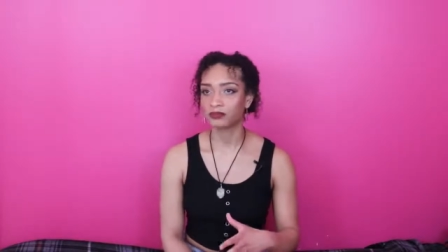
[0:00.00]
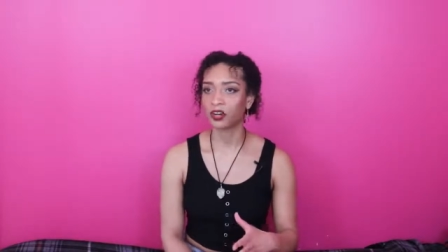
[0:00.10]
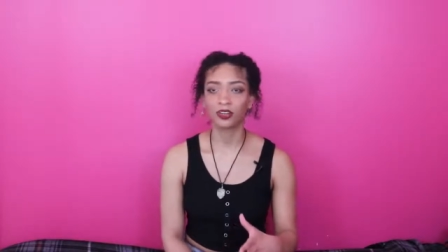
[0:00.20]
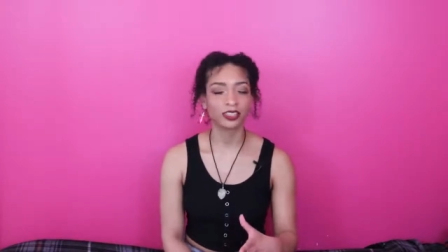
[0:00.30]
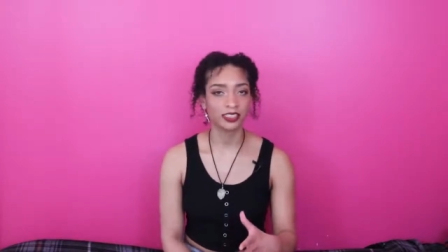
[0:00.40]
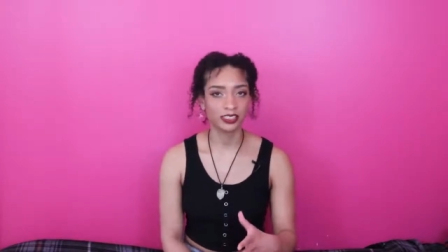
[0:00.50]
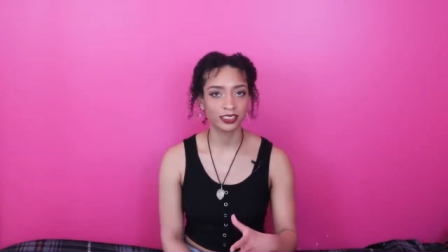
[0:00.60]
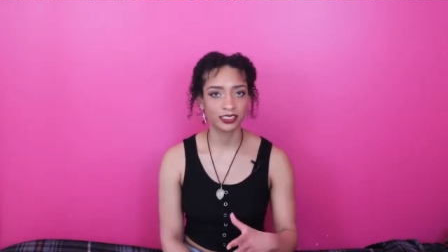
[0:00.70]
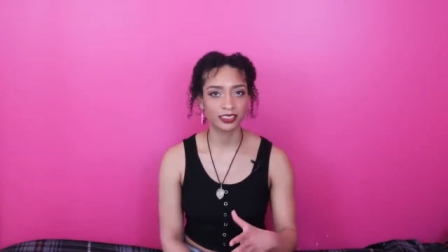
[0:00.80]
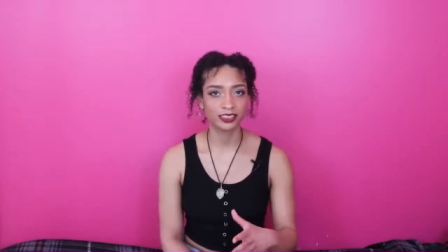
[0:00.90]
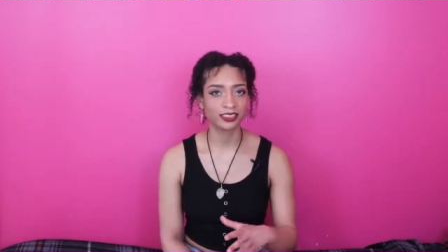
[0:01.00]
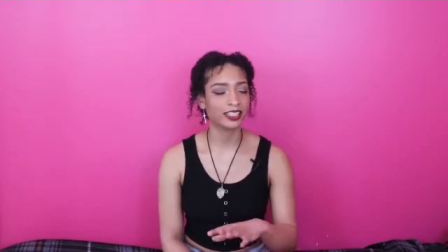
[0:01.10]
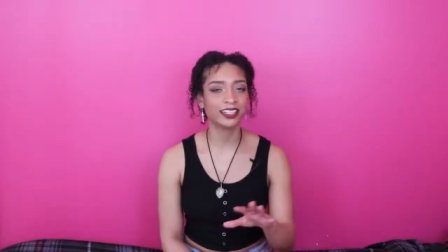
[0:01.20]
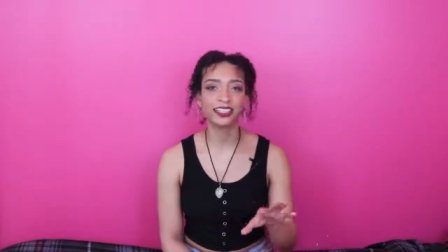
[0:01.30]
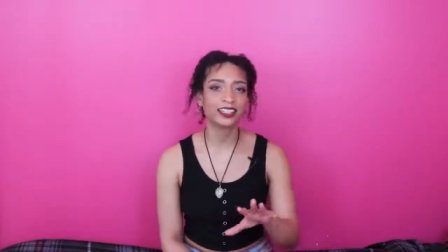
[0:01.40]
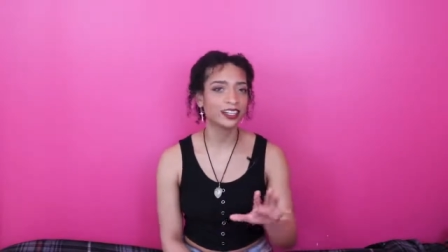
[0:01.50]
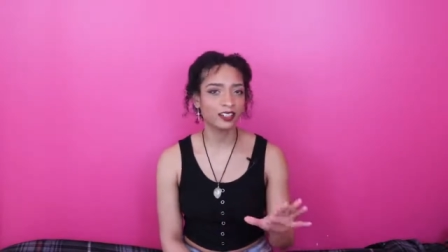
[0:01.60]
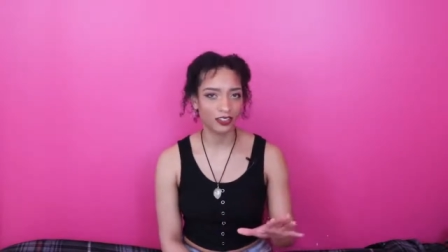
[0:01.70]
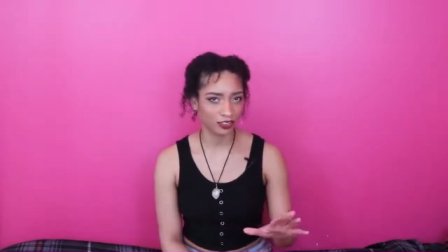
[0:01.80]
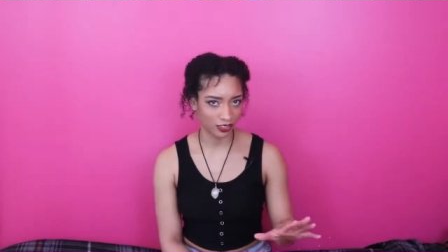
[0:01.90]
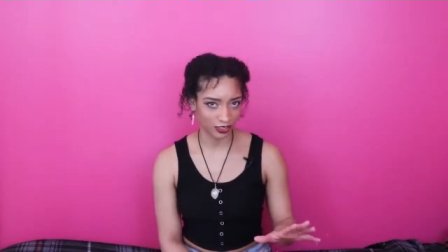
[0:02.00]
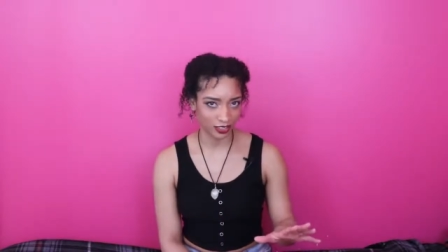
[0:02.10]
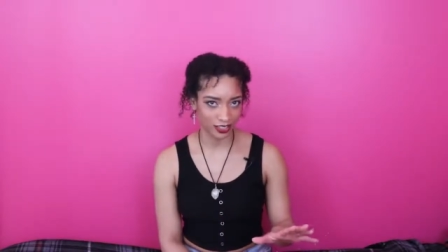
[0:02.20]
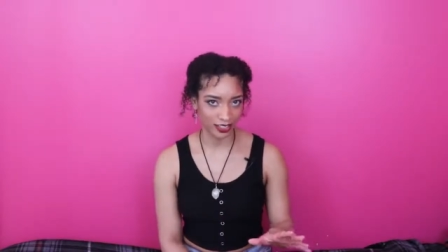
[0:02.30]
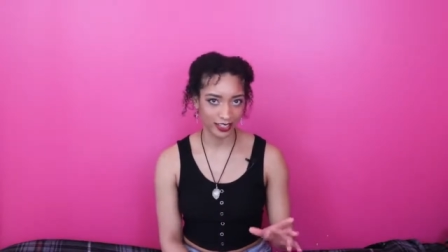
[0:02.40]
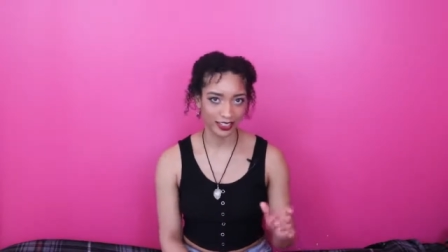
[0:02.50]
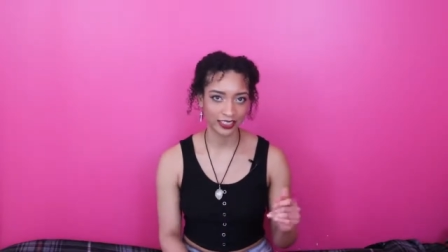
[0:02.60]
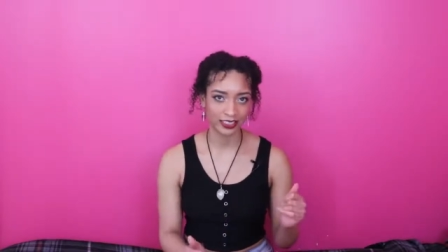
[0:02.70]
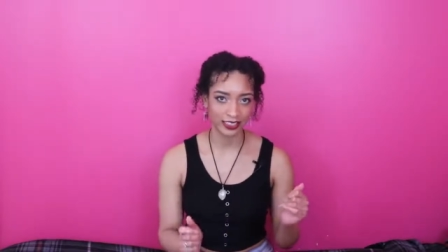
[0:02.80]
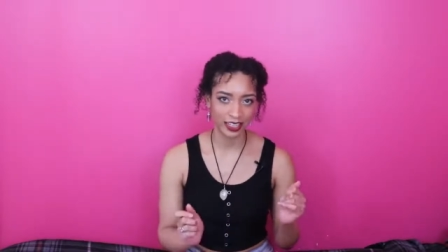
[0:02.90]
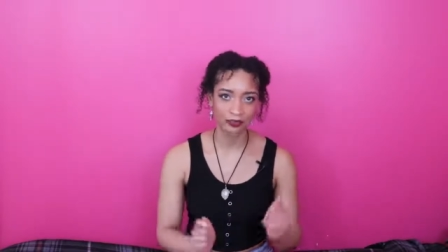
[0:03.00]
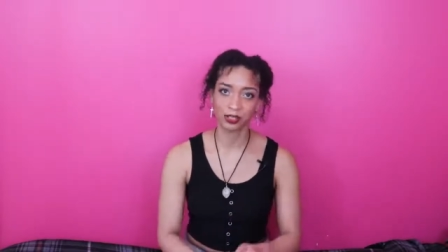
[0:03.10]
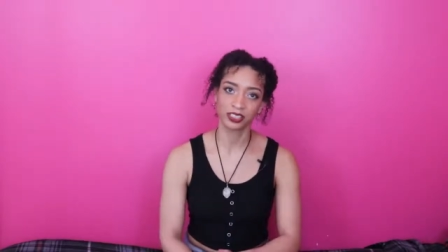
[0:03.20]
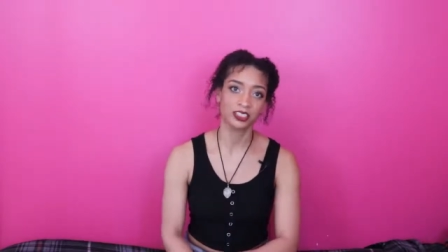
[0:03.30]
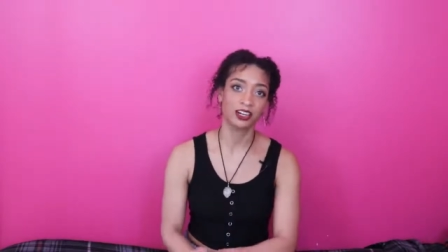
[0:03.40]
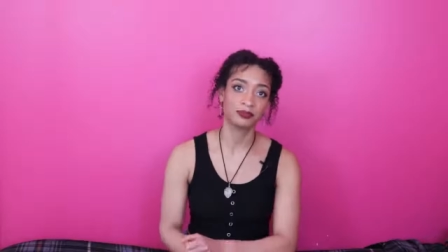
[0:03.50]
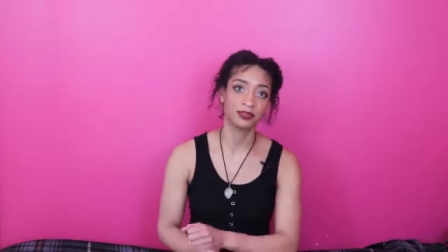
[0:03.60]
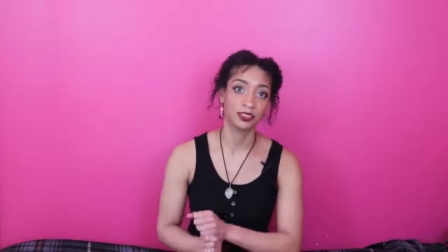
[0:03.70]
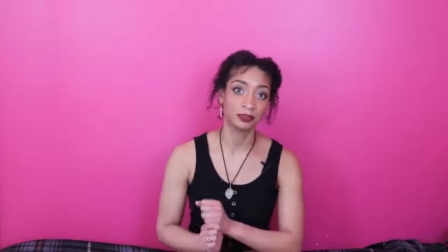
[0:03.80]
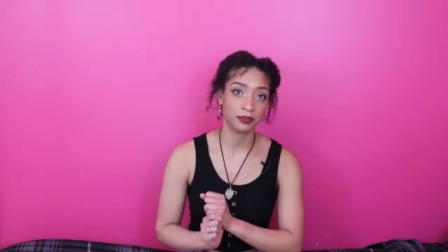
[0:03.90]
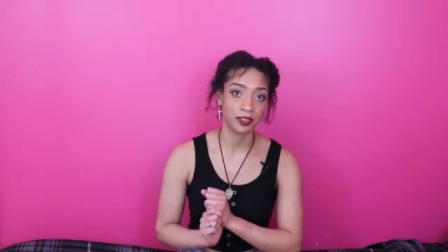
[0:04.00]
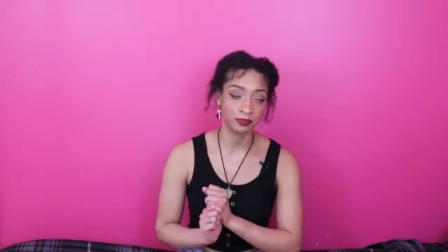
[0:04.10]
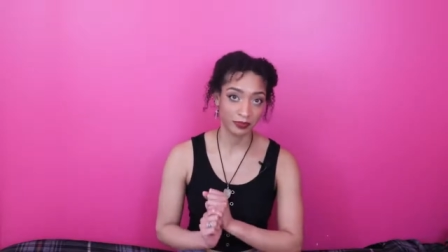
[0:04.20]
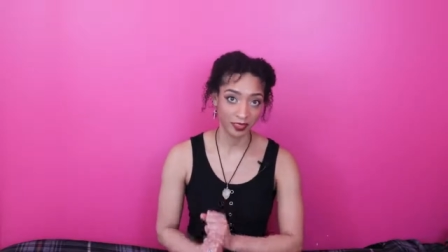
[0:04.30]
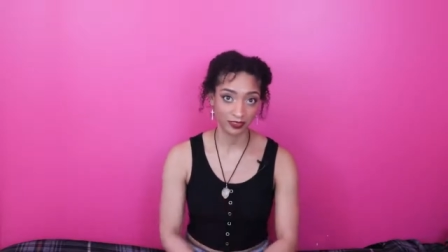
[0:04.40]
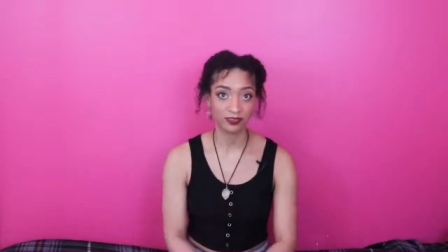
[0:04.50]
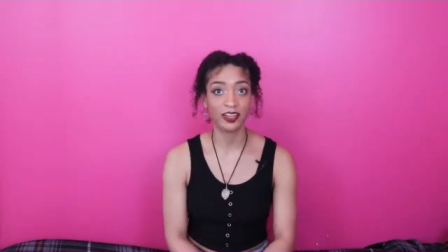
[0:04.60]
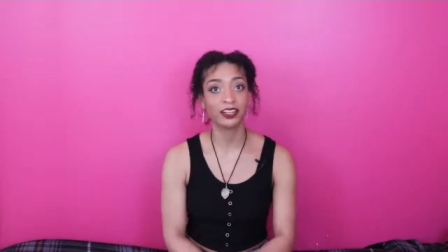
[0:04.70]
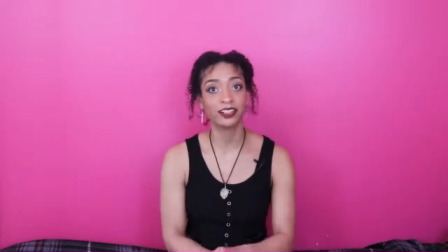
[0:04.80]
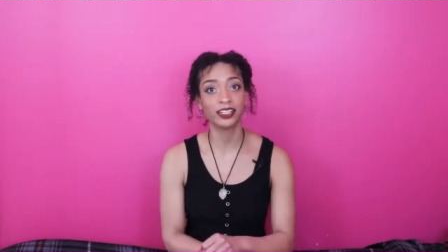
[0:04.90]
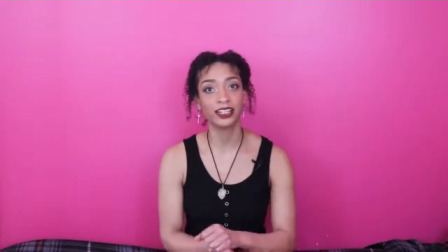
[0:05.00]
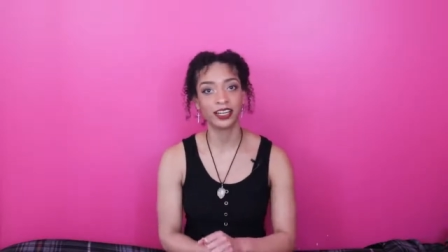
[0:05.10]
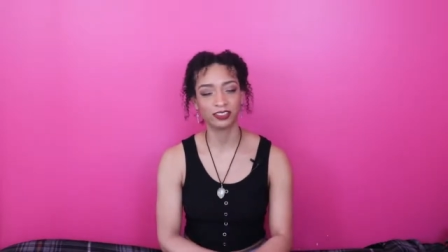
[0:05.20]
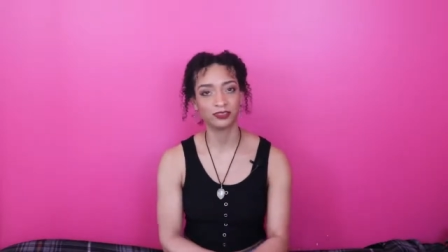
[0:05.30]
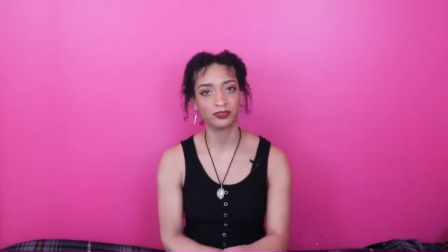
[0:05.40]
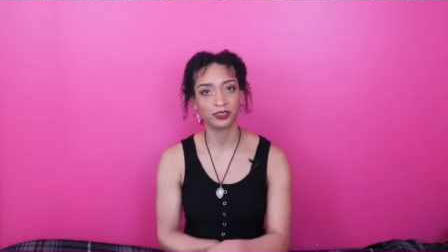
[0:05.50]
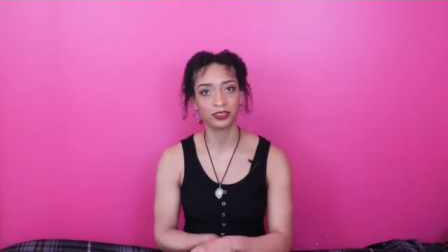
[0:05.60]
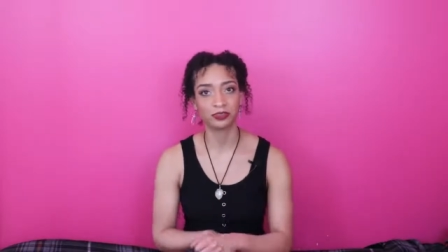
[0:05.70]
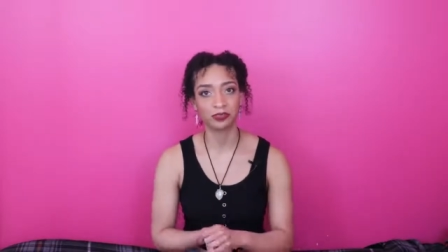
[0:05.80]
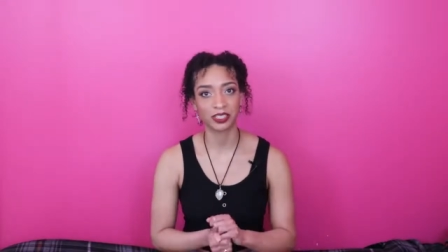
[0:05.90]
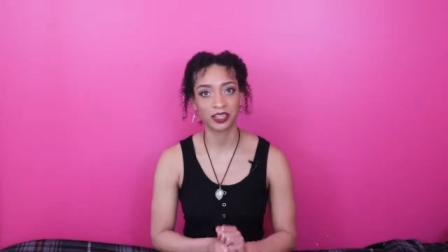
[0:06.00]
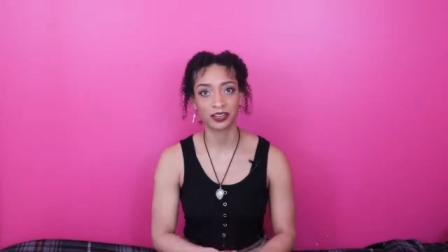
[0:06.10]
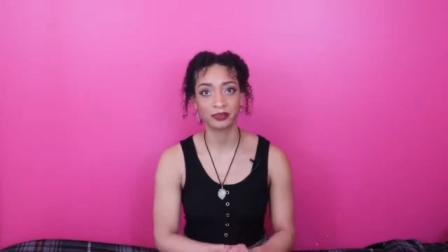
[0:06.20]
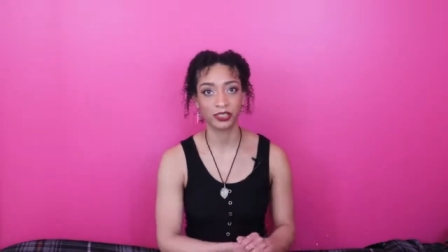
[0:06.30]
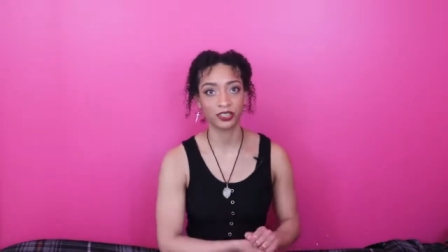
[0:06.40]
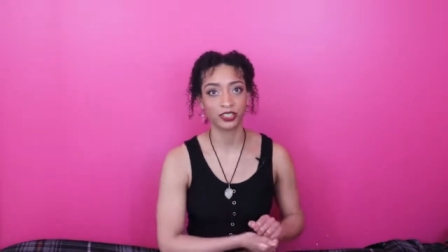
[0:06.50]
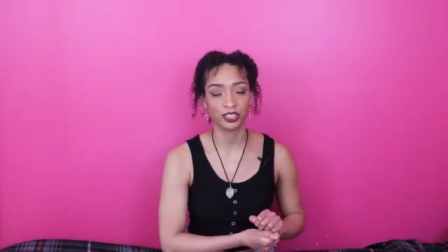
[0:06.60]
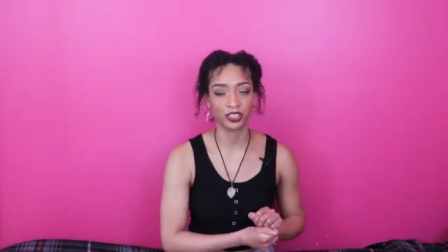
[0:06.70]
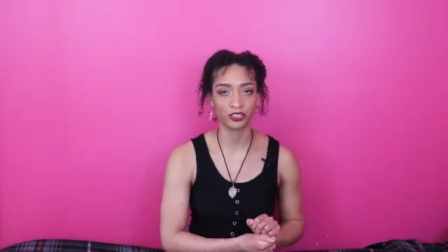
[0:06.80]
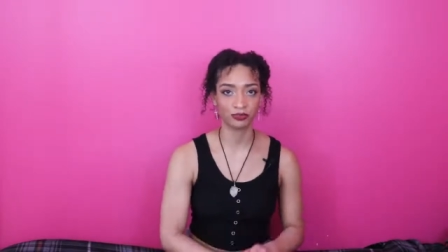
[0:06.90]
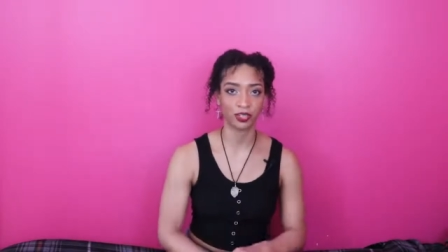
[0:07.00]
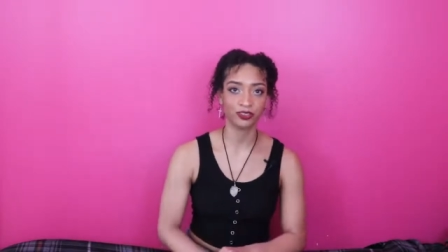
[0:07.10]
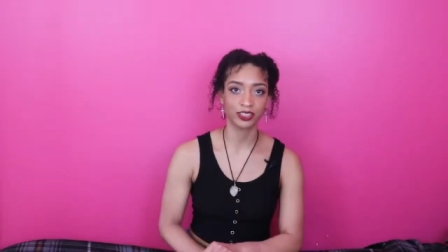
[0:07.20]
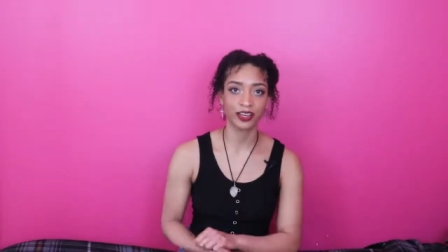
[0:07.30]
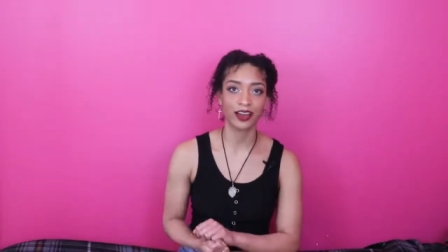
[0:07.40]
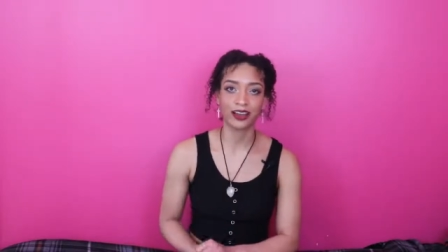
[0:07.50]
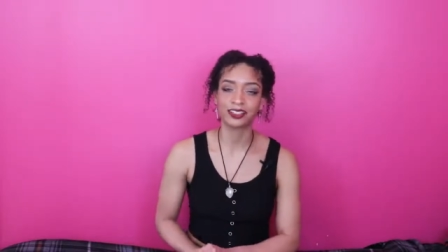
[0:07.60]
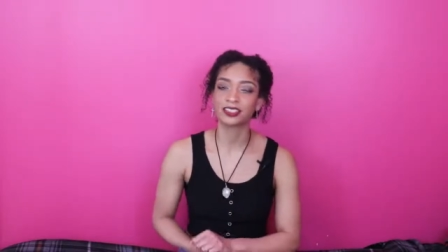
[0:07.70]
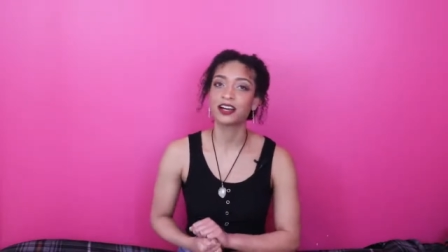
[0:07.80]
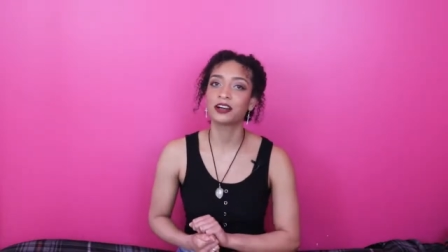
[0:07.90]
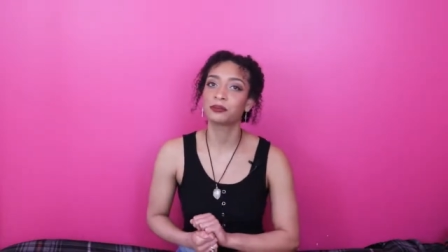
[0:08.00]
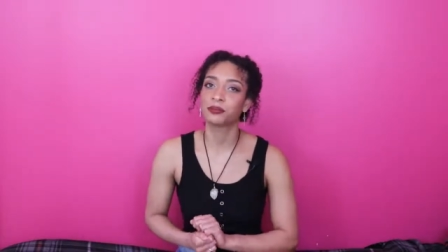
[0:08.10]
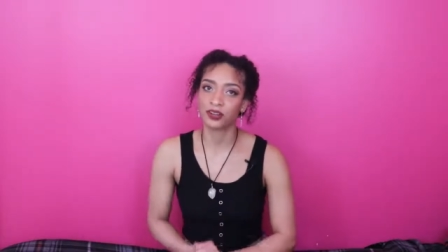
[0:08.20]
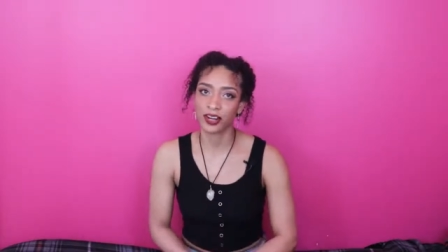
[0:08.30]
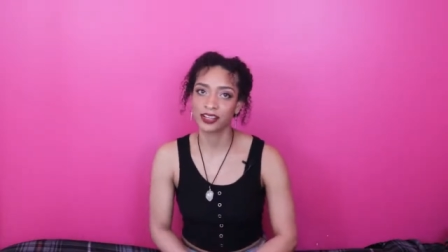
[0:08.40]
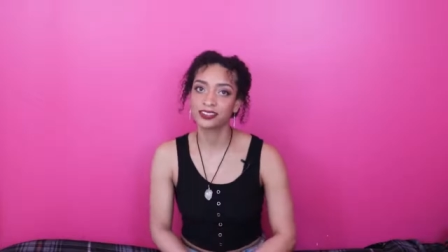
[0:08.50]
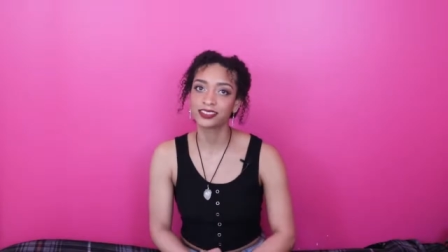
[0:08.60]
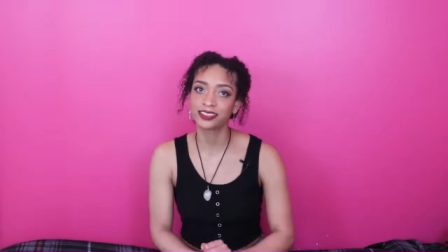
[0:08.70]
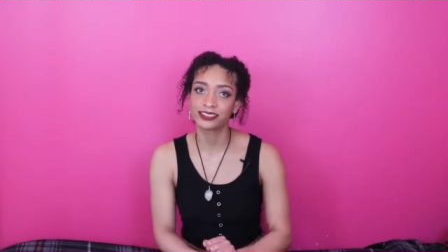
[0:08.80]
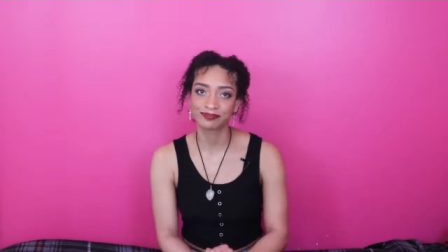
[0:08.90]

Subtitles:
artists, anything along those lines. That workshop would be very helpful when it comes to your growth as a brand.